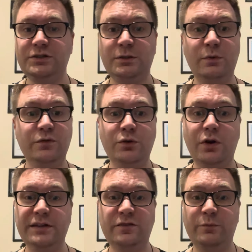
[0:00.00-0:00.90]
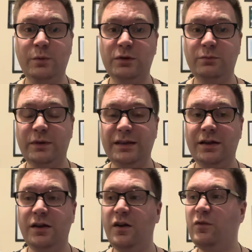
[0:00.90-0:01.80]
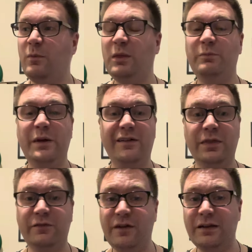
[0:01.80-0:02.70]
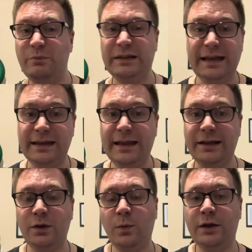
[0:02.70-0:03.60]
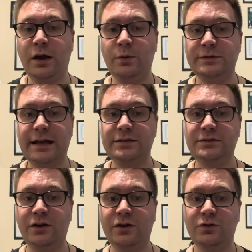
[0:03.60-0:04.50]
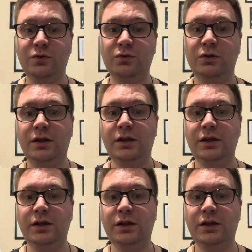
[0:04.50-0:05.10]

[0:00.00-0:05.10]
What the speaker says: Some of you guys have been with me from the very beginning when I was at Circle,